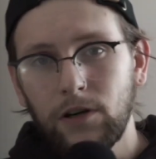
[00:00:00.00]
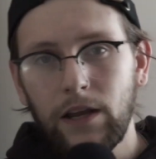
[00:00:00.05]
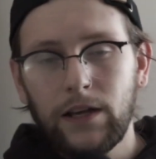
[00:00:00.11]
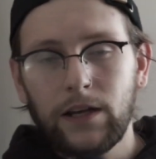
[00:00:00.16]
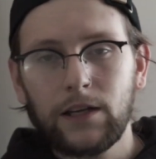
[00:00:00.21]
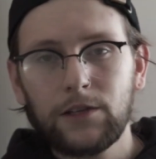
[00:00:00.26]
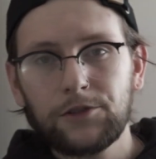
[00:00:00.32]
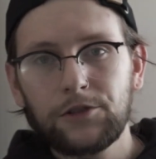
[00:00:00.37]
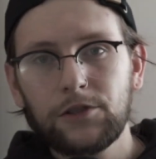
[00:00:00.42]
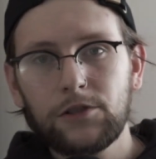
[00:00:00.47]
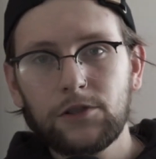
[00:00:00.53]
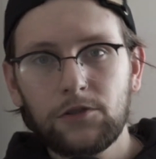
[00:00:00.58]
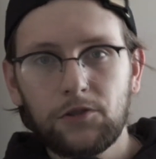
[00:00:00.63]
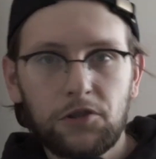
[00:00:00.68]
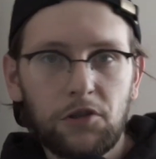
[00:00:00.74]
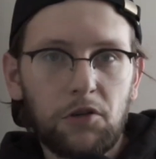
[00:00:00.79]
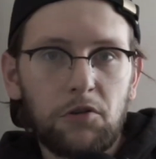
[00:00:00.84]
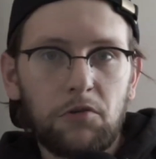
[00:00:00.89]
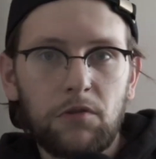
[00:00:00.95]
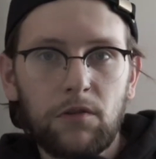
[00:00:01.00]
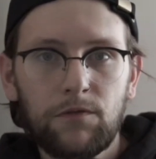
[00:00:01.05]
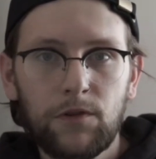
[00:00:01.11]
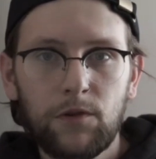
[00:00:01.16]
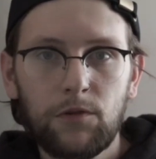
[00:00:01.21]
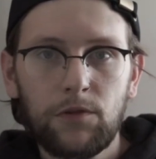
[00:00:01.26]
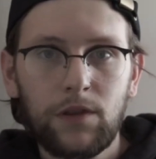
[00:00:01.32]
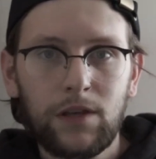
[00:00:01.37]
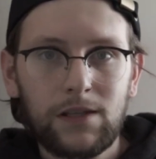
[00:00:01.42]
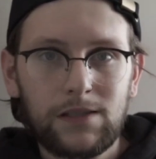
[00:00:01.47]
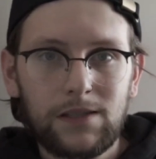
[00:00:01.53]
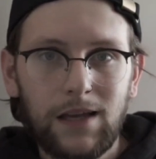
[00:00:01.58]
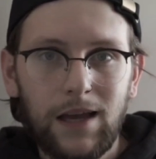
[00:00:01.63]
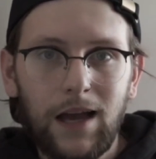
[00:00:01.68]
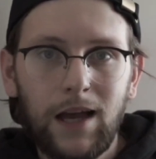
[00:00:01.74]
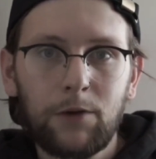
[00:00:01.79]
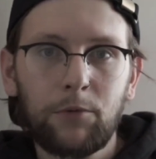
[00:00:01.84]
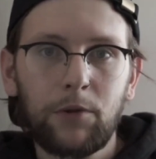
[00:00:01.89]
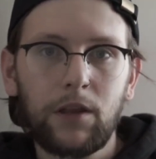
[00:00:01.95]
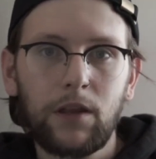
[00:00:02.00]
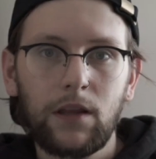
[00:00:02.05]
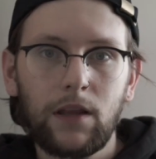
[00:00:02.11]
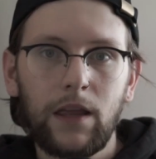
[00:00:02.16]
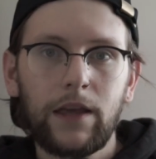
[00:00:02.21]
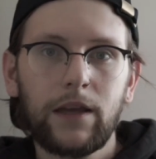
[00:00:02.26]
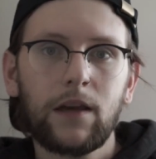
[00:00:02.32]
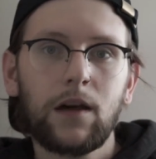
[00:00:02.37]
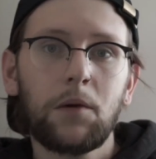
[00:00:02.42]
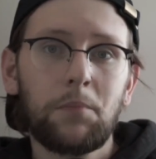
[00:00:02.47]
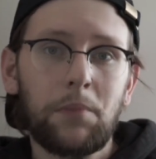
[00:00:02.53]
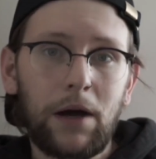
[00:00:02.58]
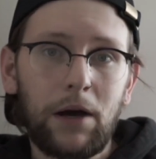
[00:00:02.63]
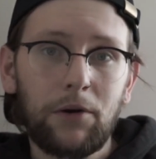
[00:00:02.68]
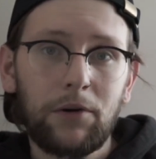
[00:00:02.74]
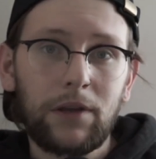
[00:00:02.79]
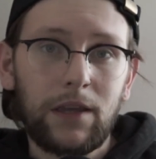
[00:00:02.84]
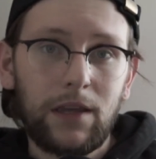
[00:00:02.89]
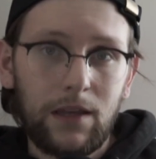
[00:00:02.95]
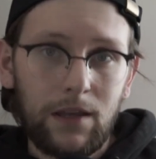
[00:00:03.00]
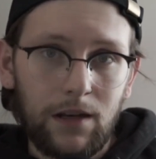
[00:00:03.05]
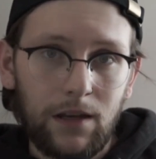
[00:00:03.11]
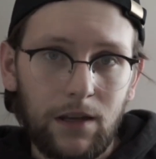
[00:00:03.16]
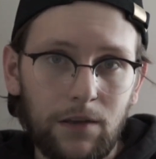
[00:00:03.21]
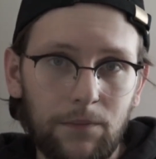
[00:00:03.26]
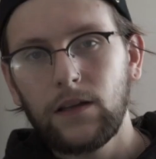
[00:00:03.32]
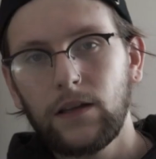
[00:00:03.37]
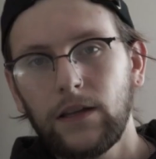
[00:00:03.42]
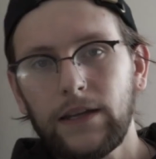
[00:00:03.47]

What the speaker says: and I'll just show you the few things that I really like about Kitty.